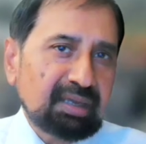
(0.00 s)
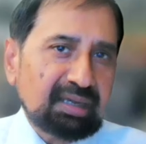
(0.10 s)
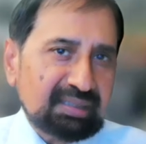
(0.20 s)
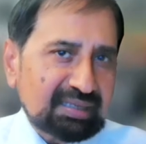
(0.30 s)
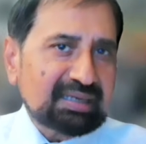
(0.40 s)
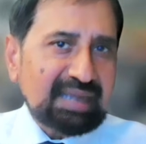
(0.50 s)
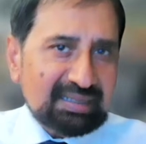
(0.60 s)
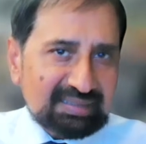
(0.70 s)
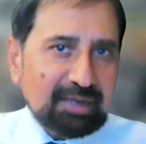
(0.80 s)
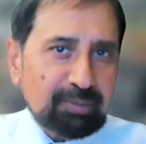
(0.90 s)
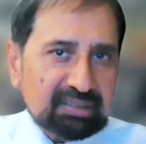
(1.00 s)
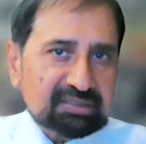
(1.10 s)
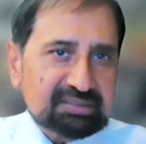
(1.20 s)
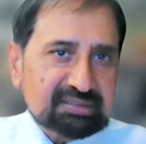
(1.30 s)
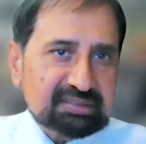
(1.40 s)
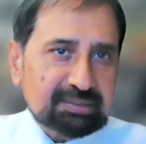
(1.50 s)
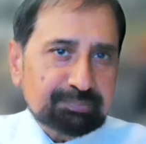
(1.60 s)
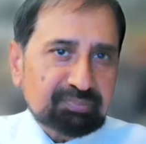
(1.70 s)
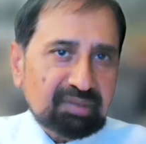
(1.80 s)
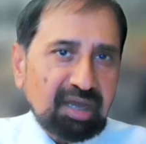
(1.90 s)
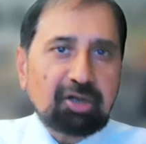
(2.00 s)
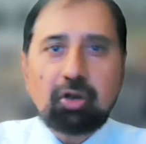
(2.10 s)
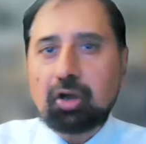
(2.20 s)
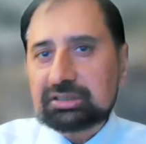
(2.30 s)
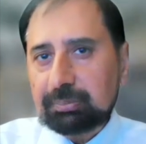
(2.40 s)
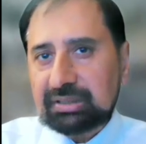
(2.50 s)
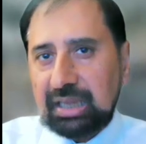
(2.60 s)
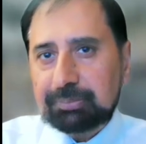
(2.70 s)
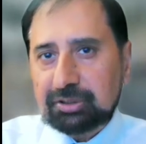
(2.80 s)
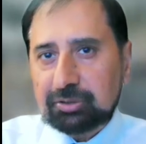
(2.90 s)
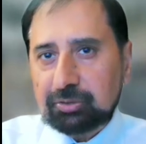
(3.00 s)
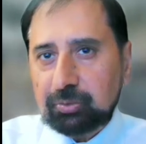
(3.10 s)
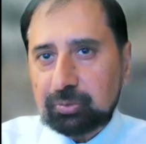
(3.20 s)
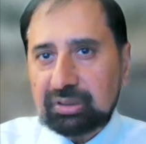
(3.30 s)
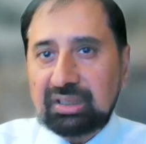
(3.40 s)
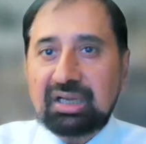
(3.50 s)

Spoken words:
they can get net rental income and long-term capital growth